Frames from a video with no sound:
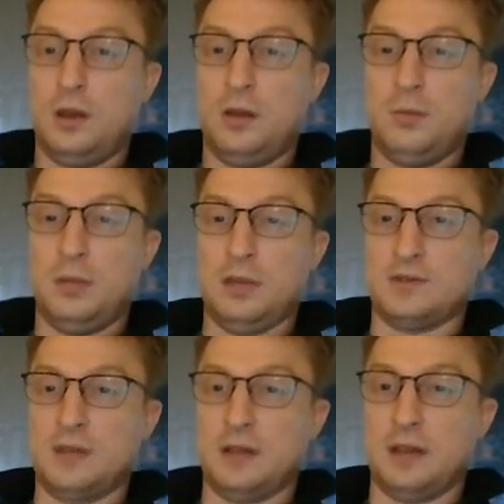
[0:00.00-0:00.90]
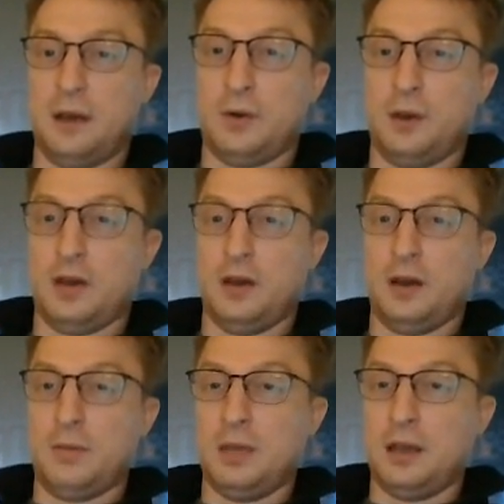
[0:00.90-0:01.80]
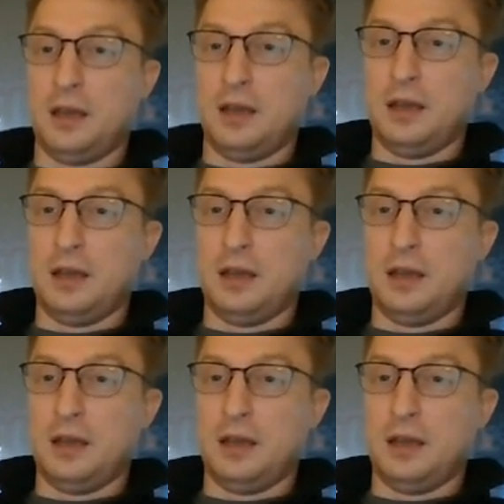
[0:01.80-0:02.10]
be a sellout and not pick any